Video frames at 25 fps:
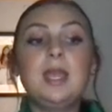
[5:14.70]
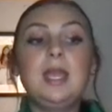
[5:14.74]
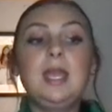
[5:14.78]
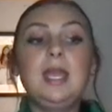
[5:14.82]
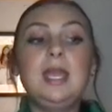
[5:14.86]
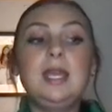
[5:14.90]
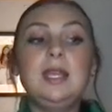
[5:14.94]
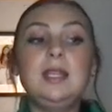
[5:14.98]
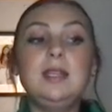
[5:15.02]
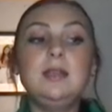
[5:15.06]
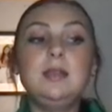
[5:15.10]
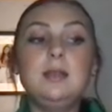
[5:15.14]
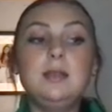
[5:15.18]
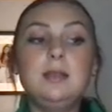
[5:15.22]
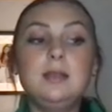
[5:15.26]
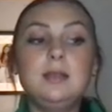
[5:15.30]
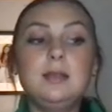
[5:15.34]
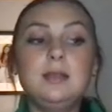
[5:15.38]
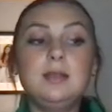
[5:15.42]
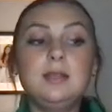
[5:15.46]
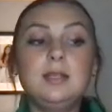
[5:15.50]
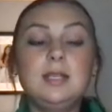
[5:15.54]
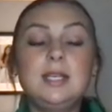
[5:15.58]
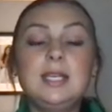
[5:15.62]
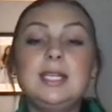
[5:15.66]
and
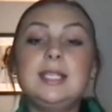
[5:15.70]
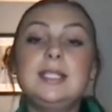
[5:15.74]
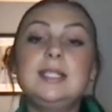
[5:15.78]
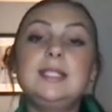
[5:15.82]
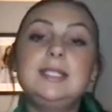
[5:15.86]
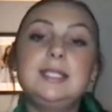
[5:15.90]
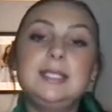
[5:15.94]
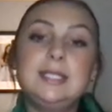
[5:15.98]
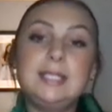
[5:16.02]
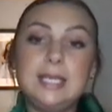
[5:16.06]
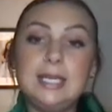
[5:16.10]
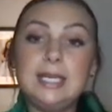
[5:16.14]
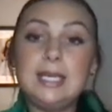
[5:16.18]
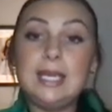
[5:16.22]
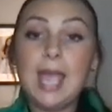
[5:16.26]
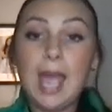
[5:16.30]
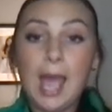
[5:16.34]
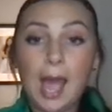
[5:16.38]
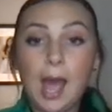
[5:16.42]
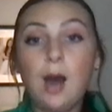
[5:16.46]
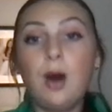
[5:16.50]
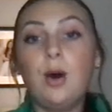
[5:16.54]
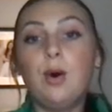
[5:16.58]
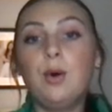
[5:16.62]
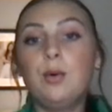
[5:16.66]
can see
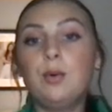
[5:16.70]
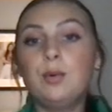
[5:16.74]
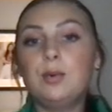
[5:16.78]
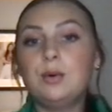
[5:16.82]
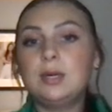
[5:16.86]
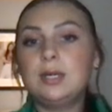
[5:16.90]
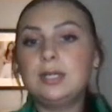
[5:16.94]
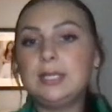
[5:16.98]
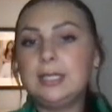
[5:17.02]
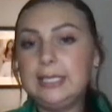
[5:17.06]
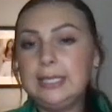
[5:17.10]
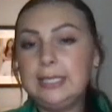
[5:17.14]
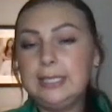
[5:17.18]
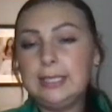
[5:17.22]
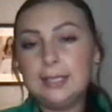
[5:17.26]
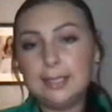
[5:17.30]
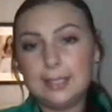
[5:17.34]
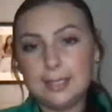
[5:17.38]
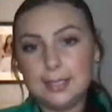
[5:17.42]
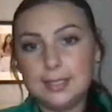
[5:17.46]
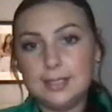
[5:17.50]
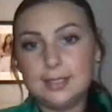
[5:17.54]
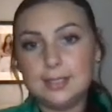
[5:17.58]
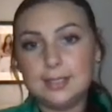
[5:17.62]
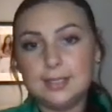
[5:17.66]
how clean
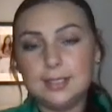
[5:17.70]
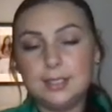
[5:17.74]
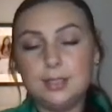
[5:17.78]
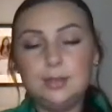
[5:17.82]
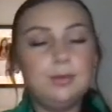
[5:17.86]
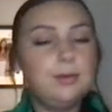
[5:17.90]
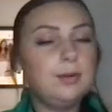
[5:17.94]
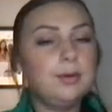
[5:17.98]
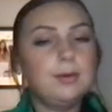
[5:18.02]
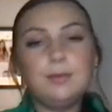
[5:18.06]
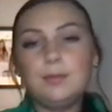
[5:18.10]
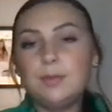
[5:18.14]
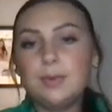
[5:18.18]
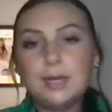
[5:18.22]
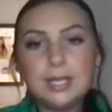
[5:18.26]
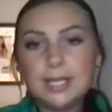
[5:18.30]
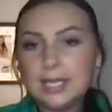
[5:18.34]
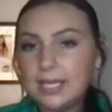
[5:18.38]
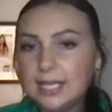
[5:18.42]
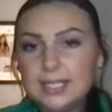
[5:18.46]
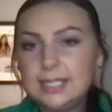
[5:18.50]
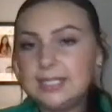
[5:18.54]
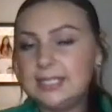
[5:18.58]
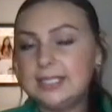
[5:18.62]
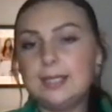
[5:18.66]
it is. You don't want
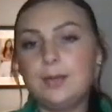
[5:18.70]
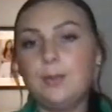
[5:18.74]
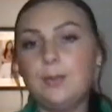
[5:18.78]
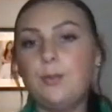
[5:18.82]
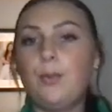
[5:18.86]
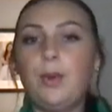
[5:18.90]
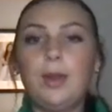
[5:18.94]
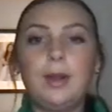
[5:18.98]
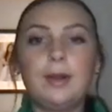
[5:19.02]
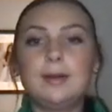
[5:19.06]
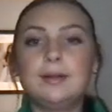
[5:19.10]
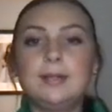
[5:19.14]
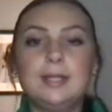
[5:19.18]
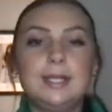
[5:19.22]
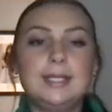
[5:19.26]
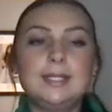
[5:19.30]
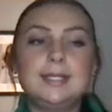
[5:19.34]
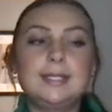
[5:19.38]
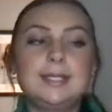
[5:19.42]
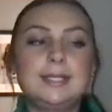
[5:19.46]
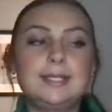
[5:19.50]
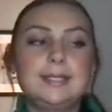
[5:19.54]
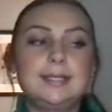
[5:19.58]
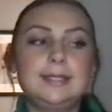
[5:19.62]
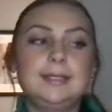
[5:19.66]
to eat somewhere that
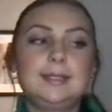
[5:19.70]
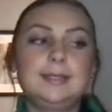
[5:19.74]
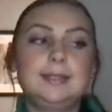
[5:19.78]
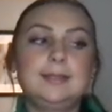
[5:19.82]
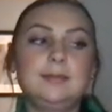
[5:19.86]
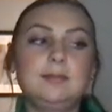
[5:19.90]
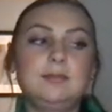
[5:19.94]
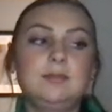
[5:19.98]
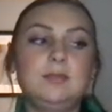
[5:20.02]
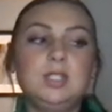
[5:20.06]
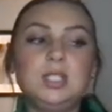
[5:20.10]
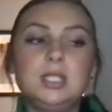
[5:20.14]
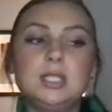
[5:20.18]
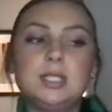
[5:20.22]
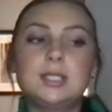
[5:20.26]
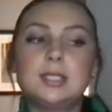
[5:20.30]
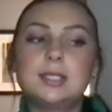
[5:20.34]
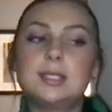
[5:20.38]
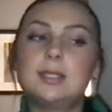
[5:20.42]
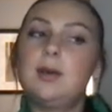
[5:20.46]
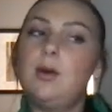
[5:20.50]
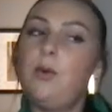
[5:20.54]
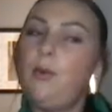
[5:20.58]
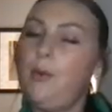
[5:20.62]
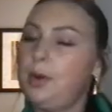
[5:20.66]

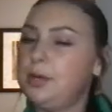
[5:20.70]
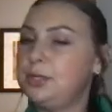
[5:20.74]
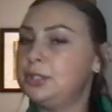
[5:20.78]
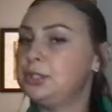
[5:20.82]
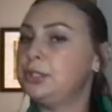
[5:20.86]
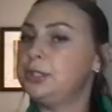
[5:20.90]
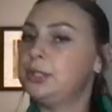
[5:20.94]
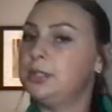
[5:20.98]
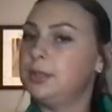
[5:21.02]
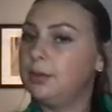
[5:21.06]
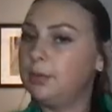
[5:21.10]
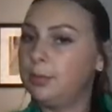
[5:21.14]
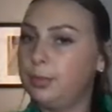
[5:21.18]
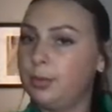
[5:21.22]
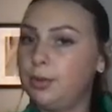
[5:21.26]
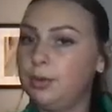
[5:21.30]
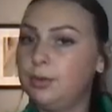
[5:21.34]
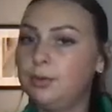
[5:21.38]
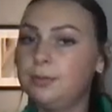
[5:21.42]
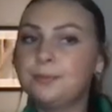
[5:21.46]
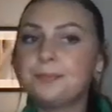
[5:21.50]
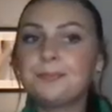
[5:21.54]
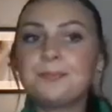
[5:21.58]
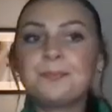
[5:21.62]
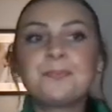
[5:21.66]
looks
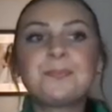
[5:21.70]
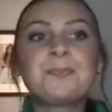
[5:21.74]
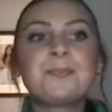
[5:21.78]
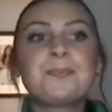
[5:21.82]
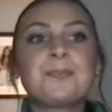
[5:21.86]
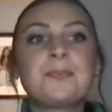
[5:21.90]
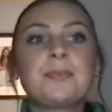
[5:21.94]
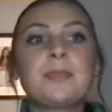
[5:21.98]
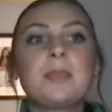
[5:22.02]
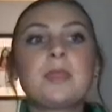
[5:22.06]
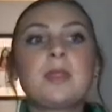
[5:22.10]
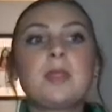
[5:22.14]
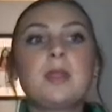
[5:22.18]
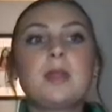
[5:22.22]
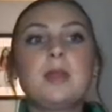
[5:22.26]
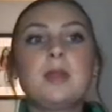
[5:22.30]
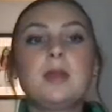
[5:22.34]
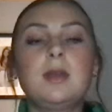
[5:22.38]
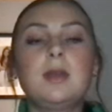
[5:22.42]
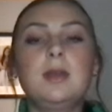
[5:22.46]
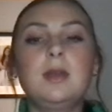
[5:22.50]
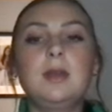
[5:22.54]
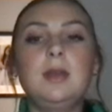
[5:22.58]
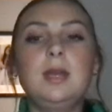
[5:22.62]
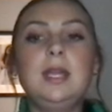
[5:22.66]
questionable.
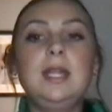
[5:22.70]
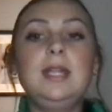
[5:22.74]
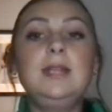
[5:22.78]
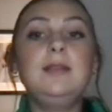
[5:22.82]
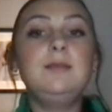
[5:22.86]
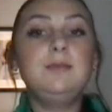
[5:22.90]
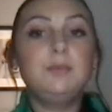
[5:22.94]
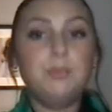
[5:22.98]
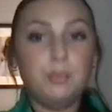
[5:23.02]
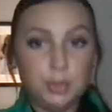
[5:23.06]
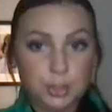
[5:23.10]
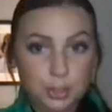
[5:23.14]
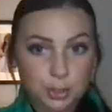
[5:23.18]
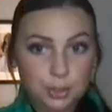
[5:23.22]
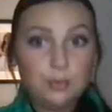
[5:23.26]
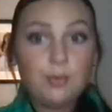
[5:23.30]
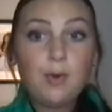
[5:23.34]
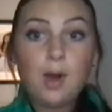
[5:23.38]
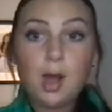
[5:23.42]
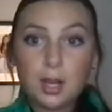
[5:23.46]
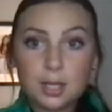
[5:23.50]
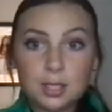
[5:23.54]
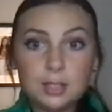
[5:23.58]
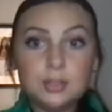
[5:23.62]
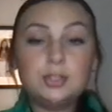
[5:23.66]
And when you
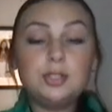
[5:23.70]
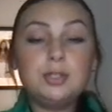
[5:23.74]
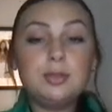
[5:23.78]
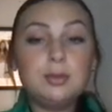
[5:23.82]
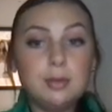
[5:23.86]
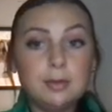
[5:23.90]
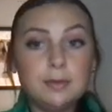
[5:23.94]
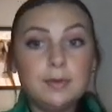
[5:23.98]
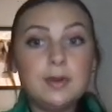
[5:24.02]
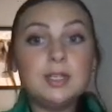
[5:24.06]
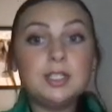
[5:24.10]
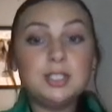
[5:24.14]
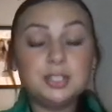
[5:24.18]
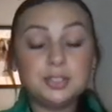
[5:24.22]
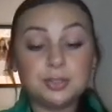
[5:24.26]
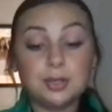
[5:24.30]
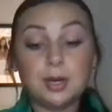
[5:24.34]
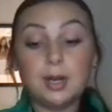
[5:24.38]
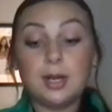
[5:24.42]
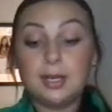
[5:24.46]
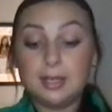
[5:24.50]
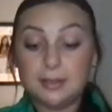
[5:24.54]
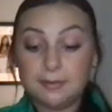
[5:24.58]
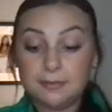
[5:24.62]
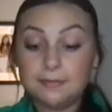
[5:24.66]
walk into a
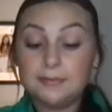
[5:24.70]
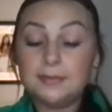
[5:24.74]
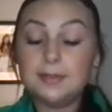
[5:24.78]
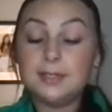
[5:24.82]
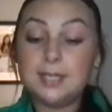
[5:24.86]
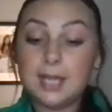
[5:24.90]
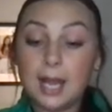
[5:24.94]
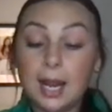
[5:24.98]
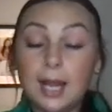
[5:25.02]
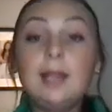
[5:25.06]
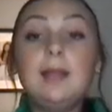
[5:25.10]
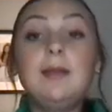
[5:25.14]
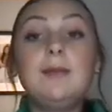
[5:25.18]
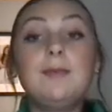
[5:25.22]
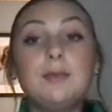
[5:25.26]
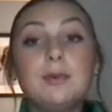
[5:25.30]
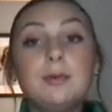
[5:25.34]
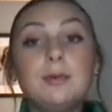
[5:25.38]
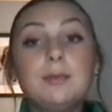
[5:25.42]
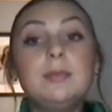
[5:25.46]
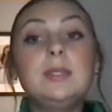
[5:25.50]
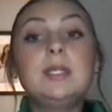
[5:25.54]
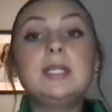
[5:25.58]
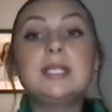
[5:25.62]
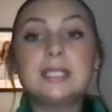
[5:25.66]
restaurant, if the dining
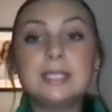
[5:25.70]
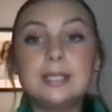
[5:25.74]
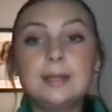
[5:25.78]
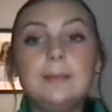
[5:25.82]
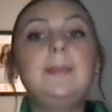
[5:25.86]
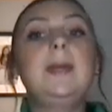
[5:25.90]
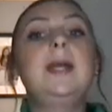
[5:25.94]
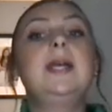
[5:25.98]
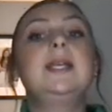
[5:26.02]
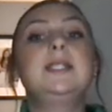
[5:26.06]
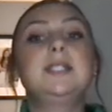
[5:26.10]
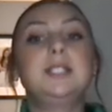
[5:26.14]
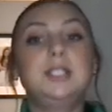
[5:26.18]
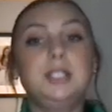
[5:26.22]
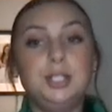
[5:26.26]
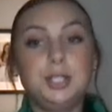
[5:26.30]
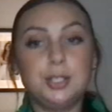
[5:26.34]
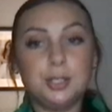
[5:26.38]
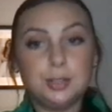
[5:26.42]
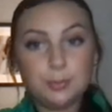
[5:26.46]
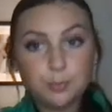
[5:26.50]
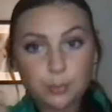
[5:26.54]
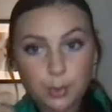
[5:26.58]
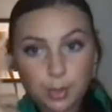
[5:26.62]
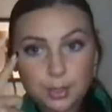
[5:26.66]
room looks a mess,
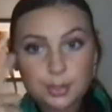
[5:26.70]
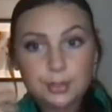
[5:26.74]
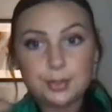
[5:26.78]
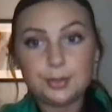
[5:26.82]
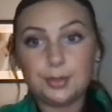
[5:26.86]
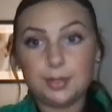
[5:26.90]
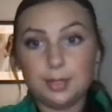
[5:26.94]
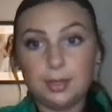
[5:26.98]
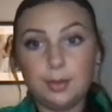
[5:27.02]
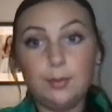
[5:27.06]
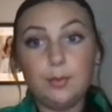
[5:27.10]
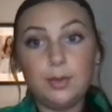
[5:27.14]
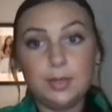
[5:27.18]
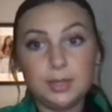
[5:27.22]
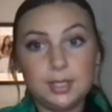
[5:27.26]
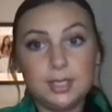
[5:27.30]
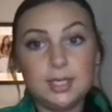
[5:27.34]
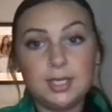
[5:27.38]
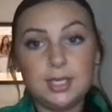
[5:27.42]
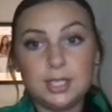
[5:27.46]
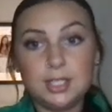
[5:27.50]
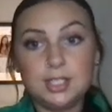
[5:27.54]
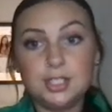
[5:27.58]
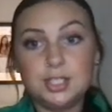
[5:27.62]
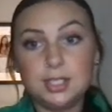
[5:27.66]
you're wondering what the
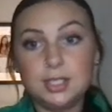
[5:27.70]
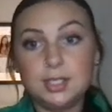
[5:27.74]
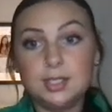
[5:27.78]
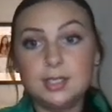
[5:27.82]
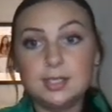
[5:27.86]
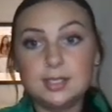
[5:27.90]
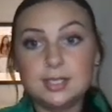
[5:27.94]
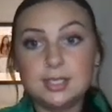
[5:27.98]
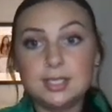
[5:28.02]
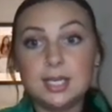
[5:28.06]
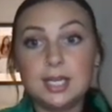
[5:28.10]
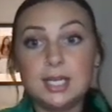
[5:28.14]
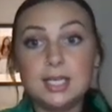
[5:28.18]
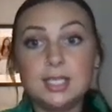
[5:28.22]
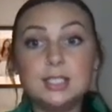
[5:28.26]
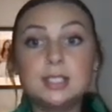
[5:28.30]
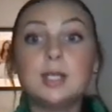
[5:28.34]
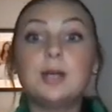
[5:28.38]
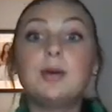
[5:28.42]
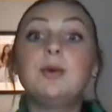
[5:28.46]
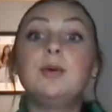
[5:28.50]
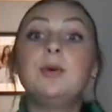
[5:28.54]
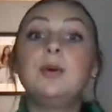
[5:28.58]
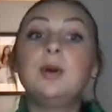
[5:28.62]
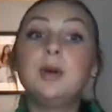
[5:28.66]
kitchen looks like.
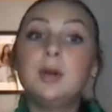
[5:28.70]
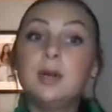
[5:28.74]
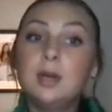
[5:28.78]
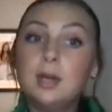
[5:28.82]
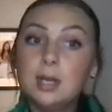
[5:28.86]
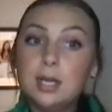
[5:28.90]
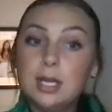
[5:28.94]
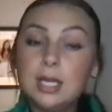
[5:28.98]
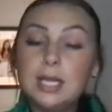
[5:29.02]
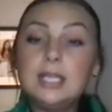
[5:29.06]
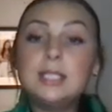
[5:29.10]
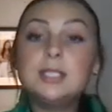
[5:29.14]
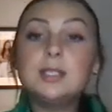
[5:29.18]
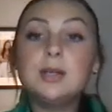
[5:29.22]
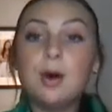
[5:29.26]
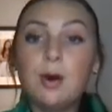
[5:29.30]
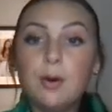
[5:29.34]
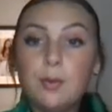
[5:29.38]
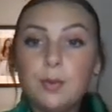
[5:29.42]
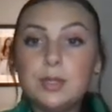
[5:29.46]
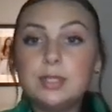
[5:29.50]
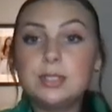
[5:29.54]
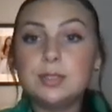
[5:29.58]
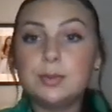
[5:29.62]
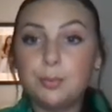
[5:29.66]
So it's
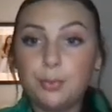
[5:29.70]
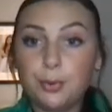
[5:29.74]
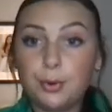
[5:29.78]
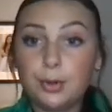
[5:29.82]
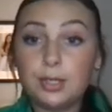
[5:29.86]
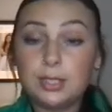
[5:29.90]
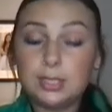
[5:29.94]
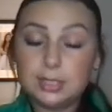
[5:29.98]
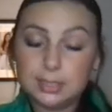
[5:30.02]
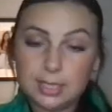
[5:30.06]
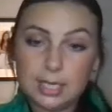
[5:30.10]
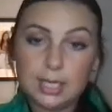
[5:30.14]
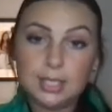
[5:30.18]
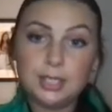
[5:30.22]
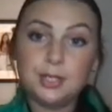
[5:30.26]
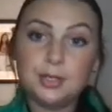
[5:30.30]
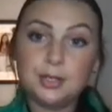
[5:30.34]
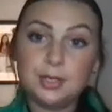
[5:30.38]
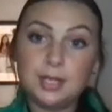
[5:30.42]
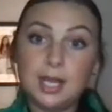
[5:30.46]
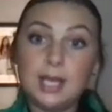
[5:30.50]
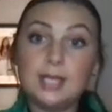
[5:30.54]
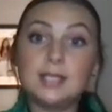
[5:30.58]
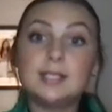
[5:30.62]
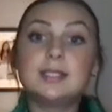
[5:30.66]
always important that your
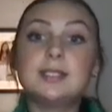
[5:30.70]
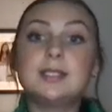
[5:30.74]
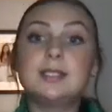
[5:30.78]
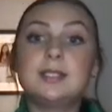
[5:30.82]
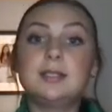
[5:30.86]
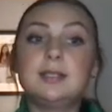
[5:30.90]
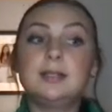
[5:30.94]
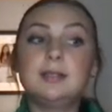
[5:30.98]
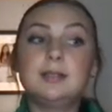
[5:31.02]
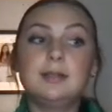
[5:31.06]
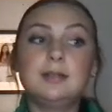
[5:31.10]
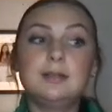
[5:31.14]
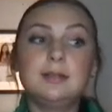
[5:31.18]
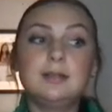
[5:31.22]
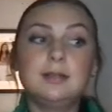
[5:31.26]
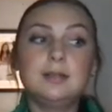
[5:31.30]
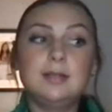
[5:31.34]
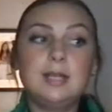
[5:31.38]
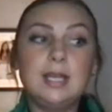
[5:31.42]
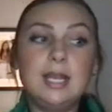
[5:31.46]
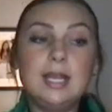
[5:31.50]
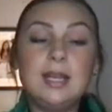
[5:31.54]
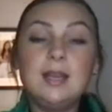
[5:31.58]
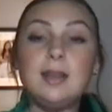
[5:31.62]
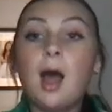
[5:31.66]
guests
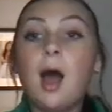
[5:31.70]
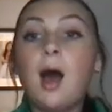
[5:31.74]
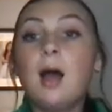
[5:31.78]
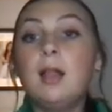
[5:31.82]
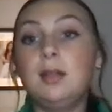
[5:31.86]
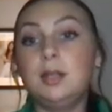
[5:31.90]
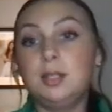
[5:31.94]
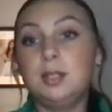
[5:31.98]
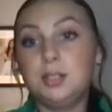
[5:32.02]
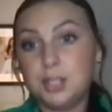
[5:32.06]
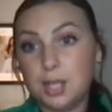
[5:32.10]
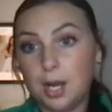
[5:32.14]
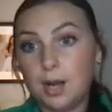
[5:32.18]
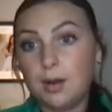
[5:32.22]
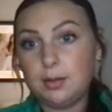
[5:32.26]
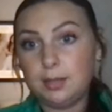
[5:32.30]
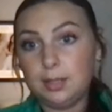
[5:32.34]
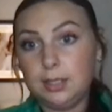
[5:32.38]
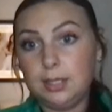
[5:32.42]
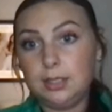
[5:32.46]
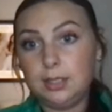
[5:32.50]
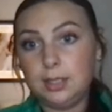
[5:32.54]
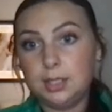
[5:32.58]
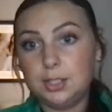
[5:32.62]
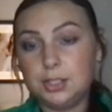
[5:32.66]
acknowledge how
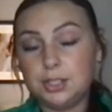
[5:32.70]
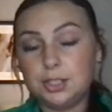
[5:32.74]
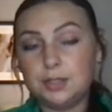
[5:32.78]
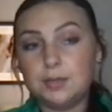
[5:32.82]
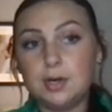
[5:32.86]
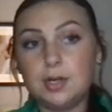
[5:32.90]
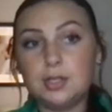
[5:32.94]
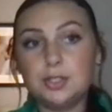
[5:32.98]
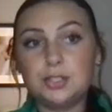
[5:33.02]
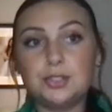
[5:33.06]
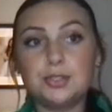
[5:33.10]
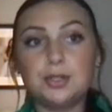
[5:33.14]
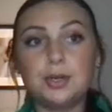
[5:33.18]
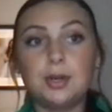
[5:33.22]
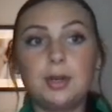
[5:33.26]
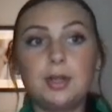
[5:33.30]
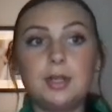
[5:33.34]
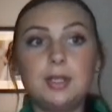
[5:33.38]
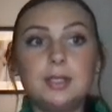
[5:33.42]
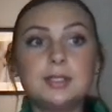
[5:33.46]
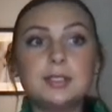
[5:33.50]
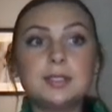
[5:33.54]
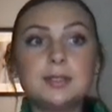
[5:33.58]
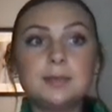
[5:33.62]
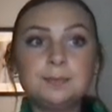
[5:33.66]
clean that your restaurant
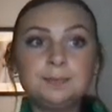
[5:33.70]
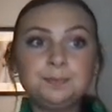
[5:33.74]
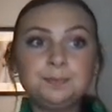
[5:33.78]
is.